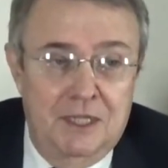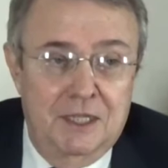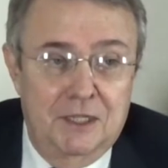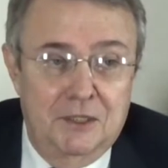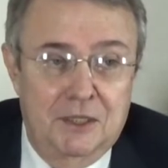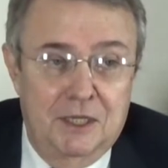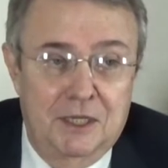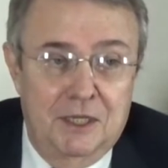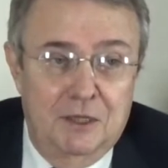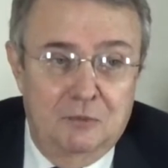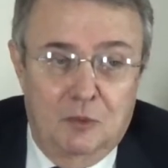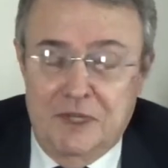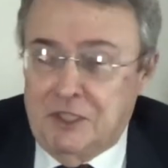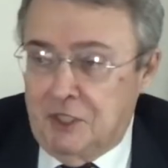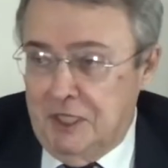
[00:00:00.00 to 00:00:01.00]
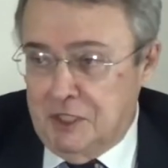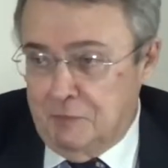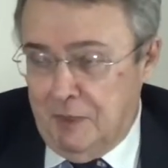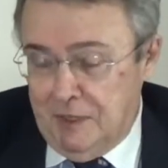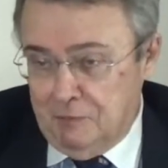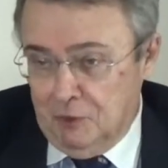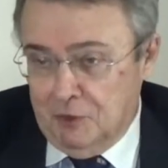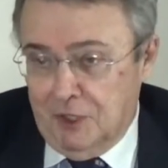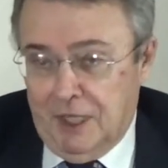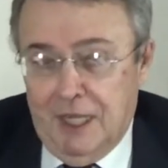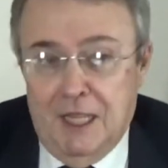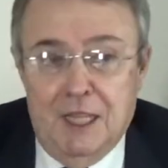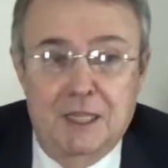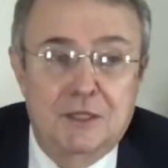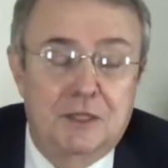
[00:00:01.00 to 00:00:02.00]
And uh, we teach people
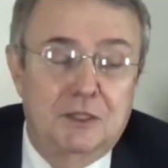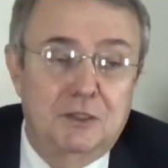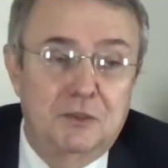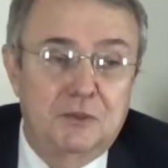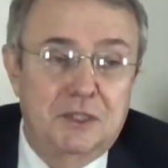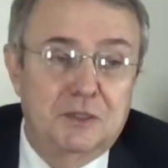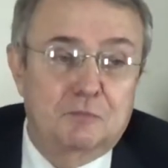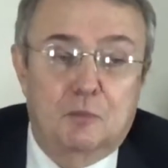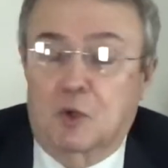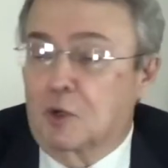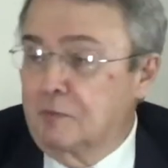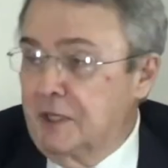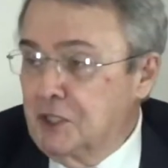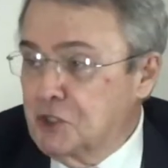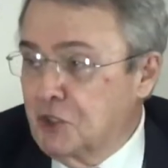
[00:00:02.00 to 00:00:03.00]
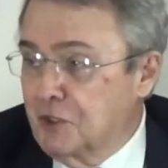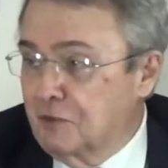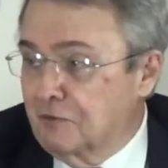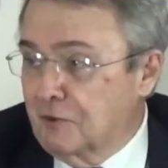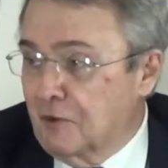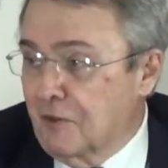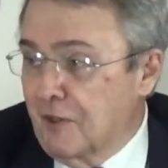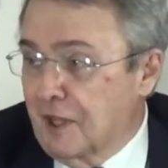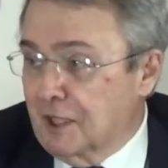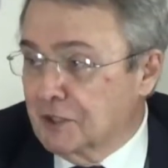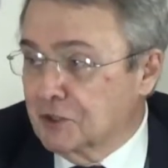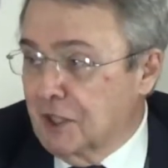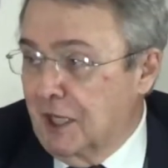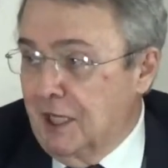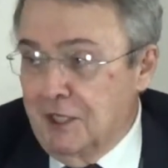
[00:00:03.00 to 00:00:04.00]
today that you get permission for
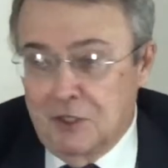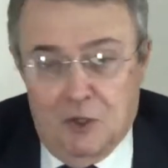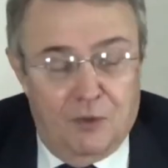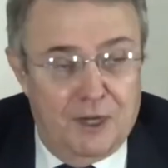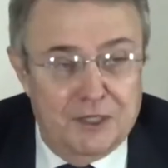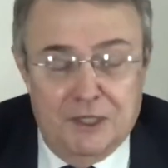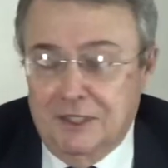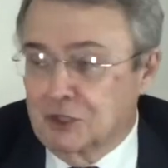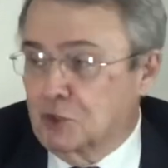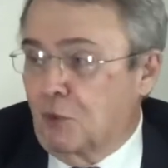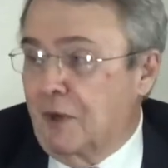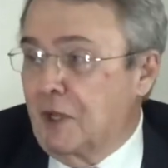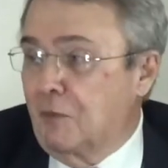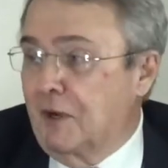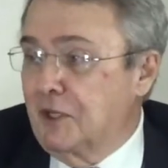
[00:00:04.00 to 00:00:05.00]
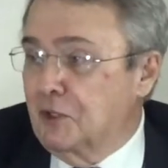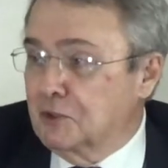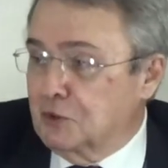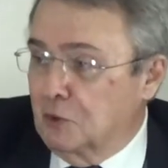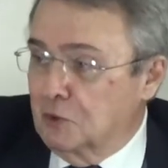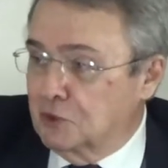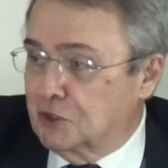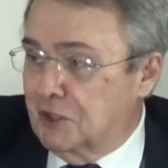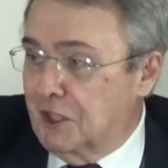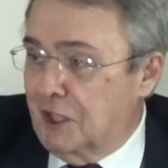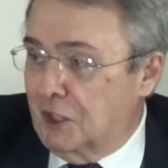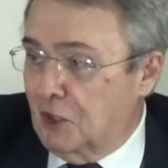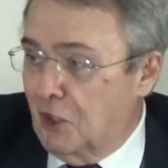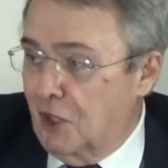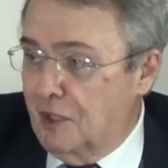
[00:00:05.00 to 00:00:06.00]
things. I had no idea. I was 21 years old
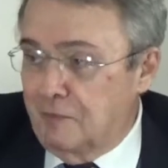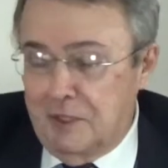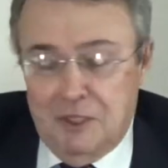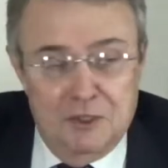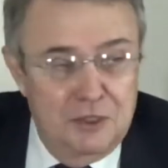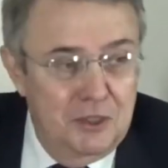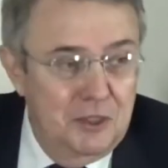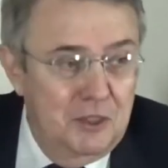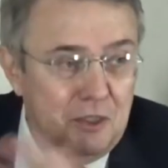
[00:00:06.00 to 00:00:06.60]
sitting in a lobby.